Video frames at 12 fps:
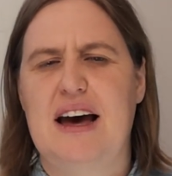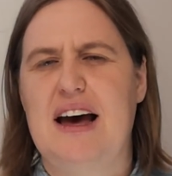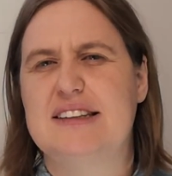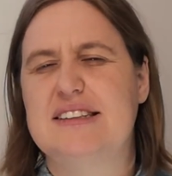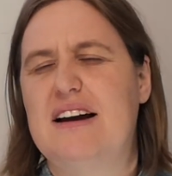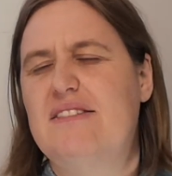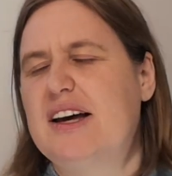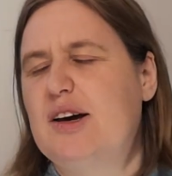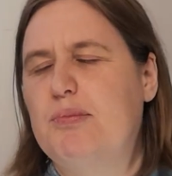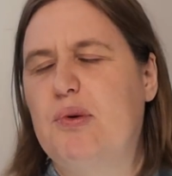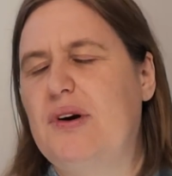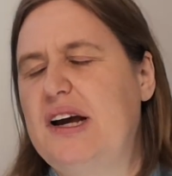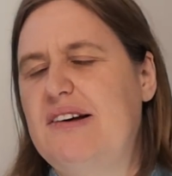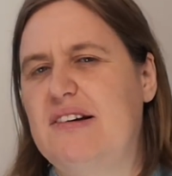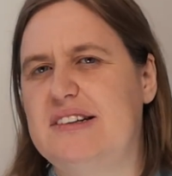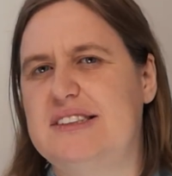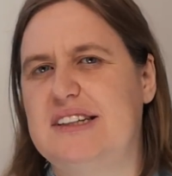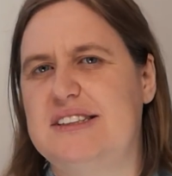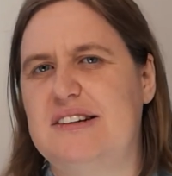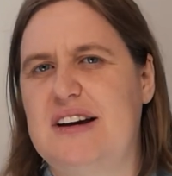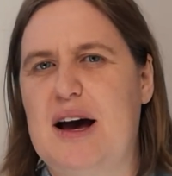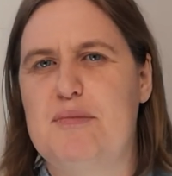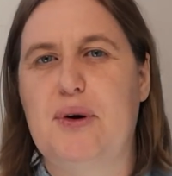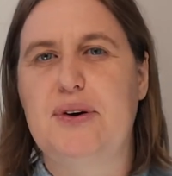It's kind of like a precursor to
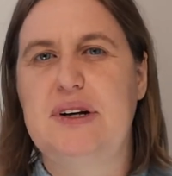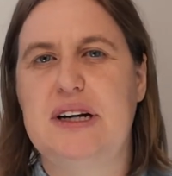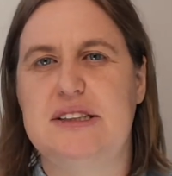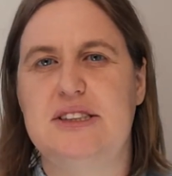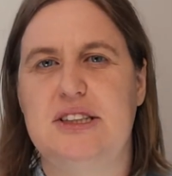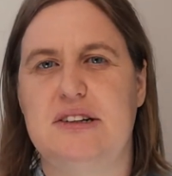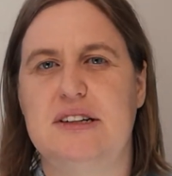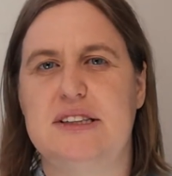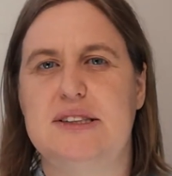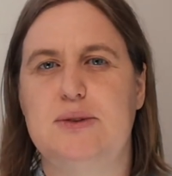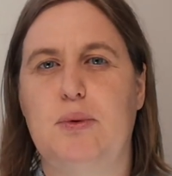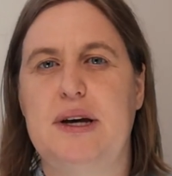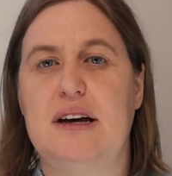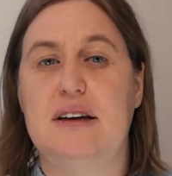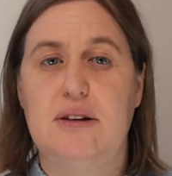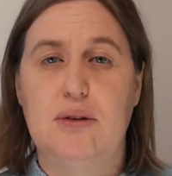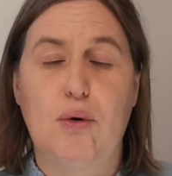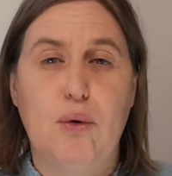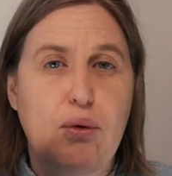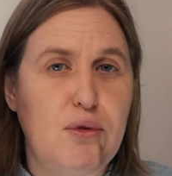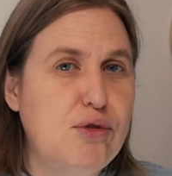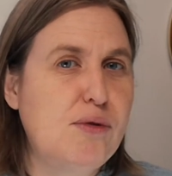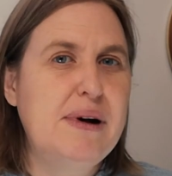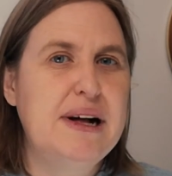our modern insurance, where you all
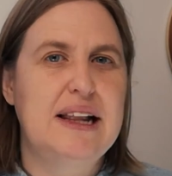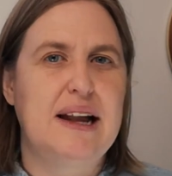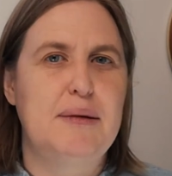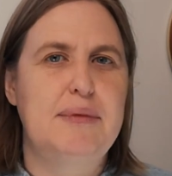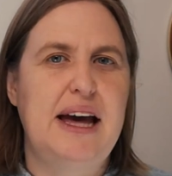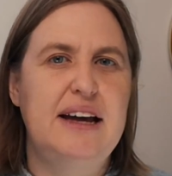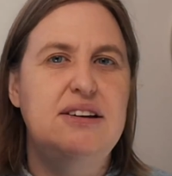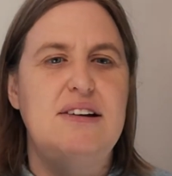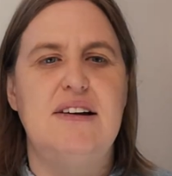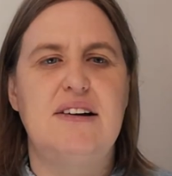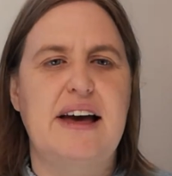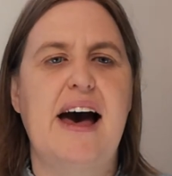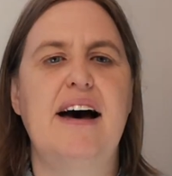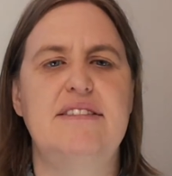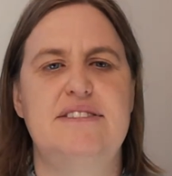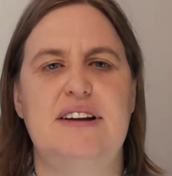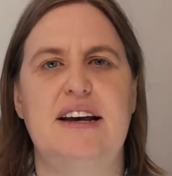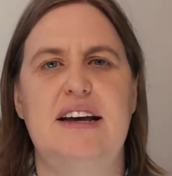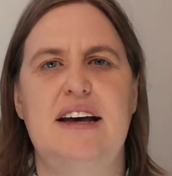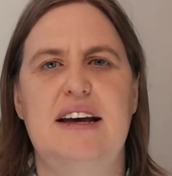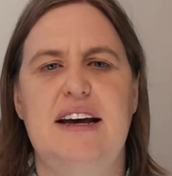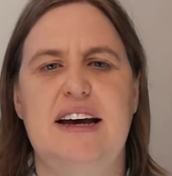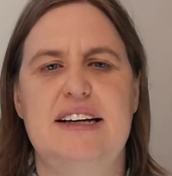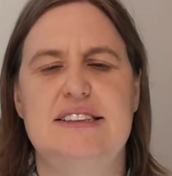form a club and you look after
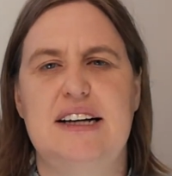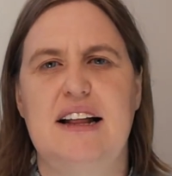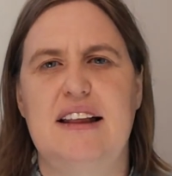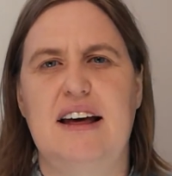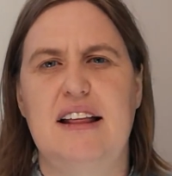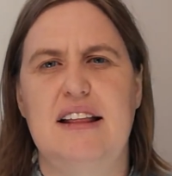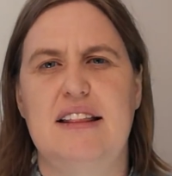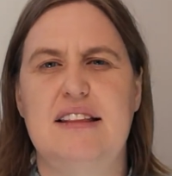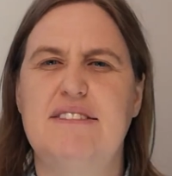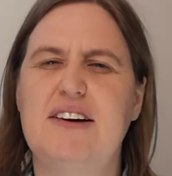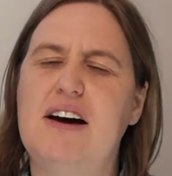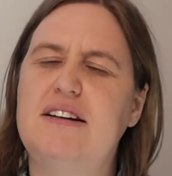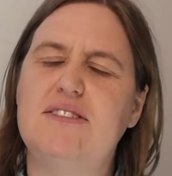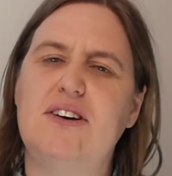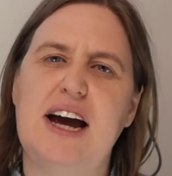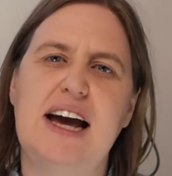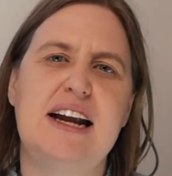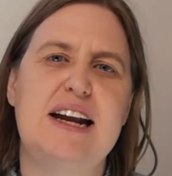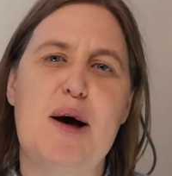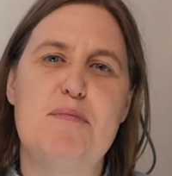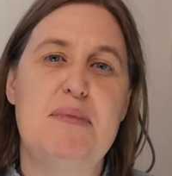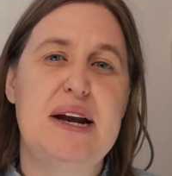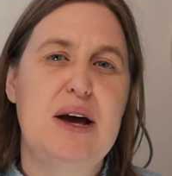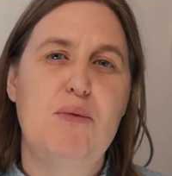each other. They've kind of created a
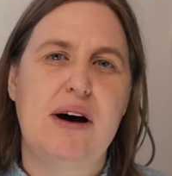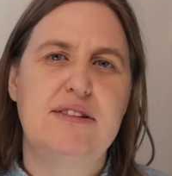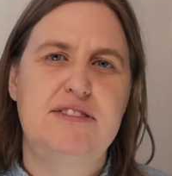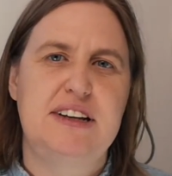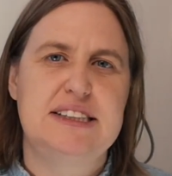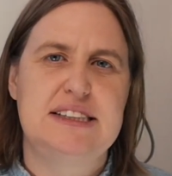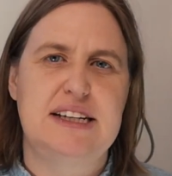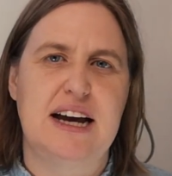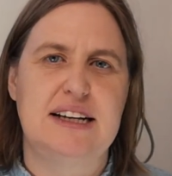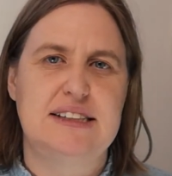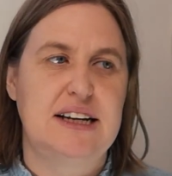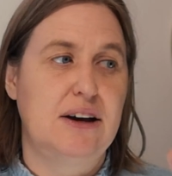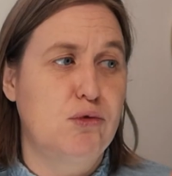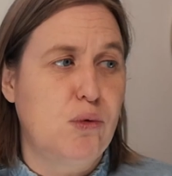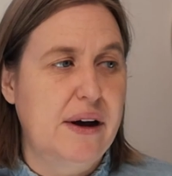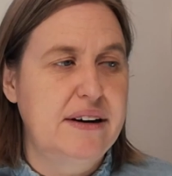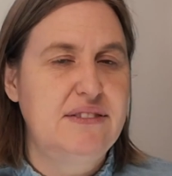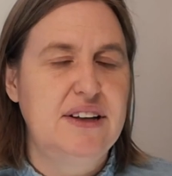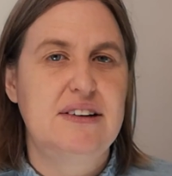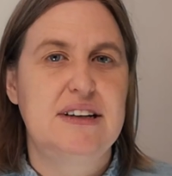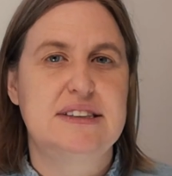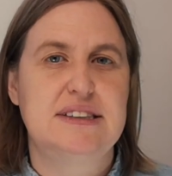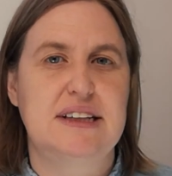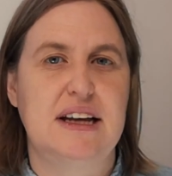mini welfare state. If one of you
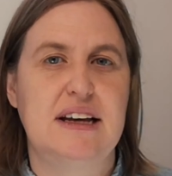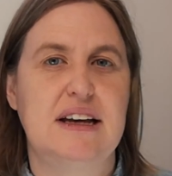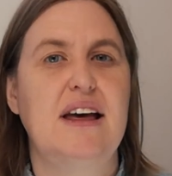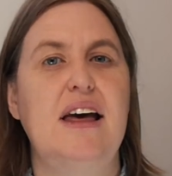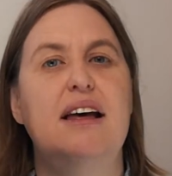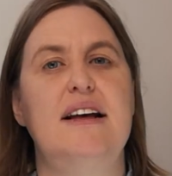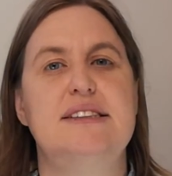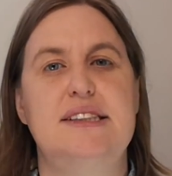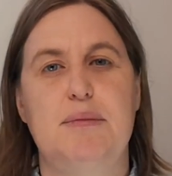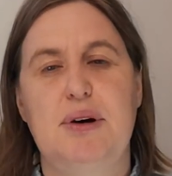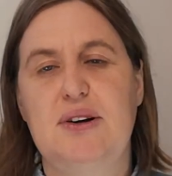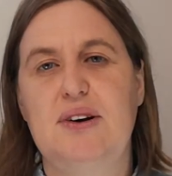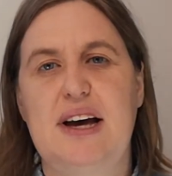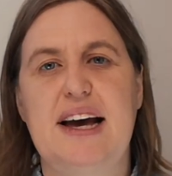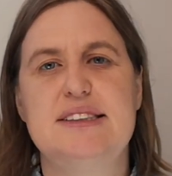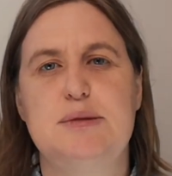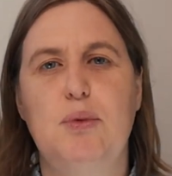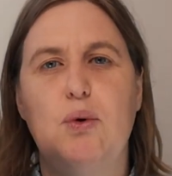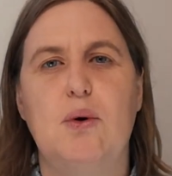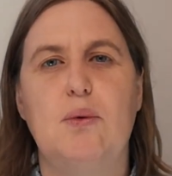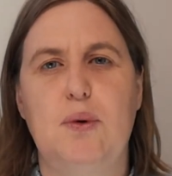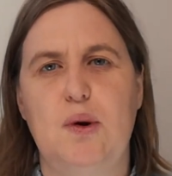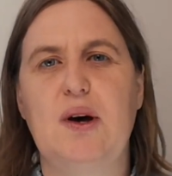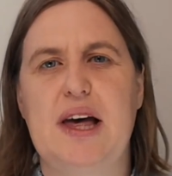is sick, someone who has more
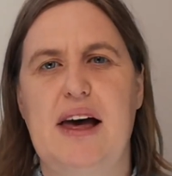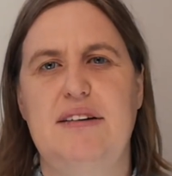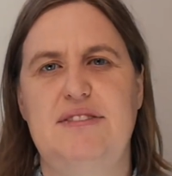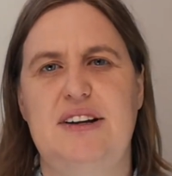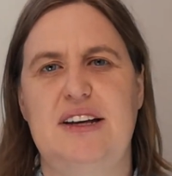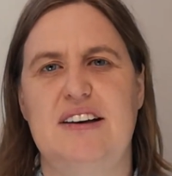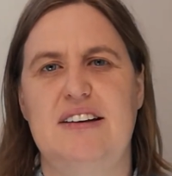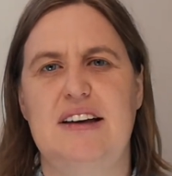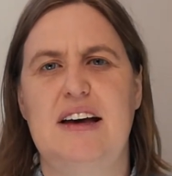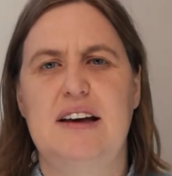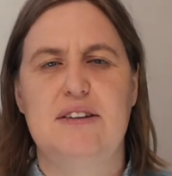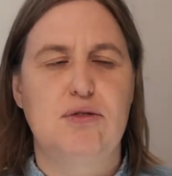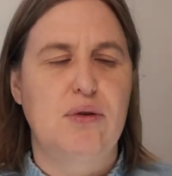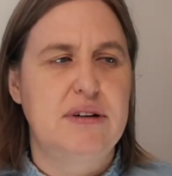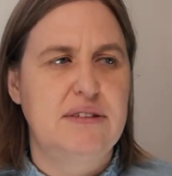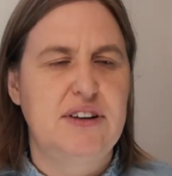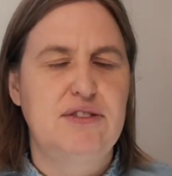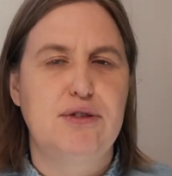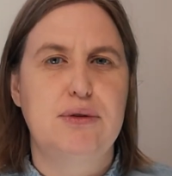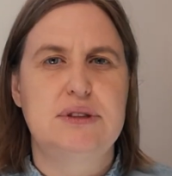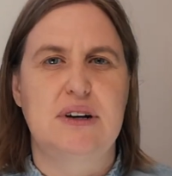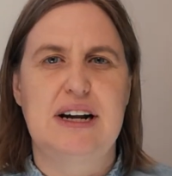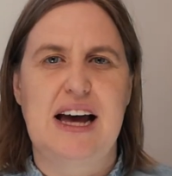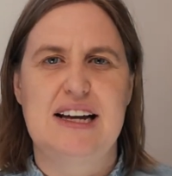will look after you. If one of you falls
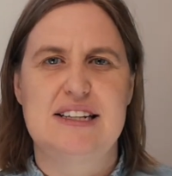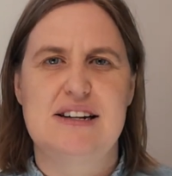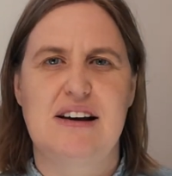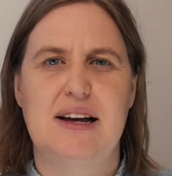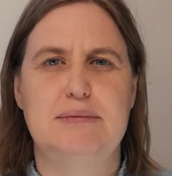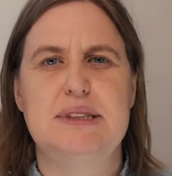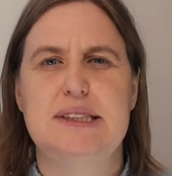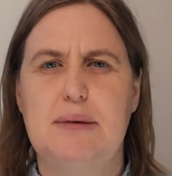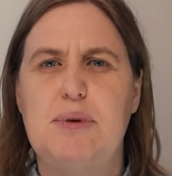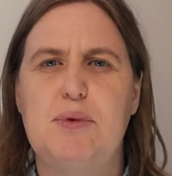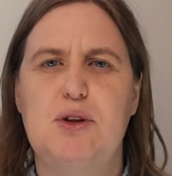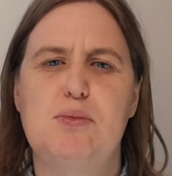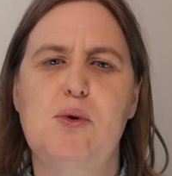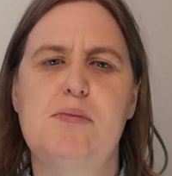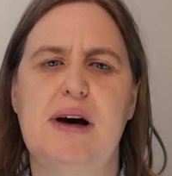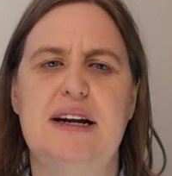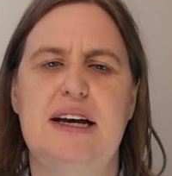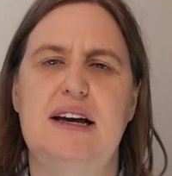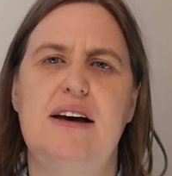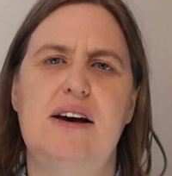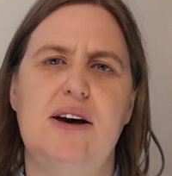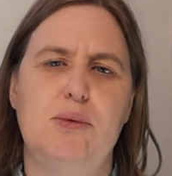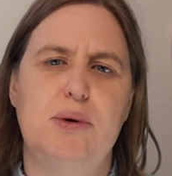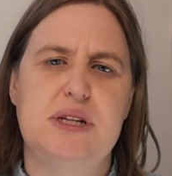on hard times, someone with more money
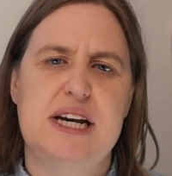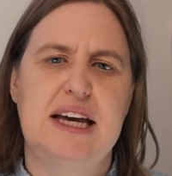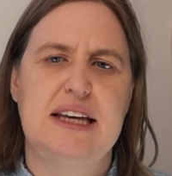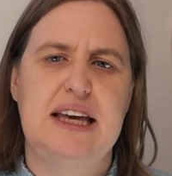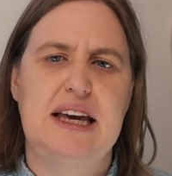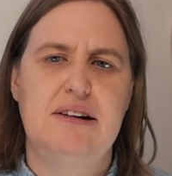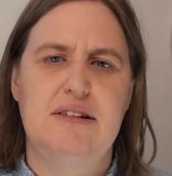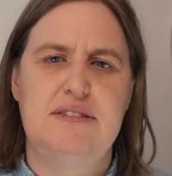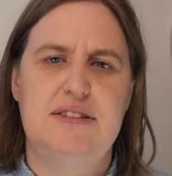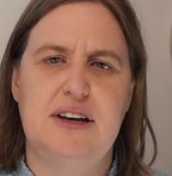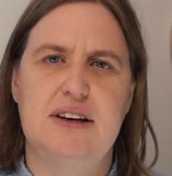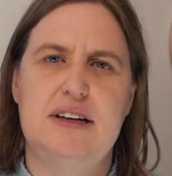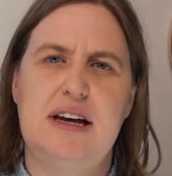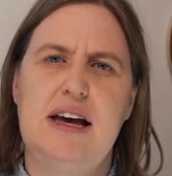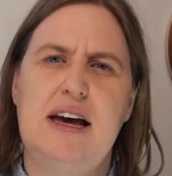will take care of you.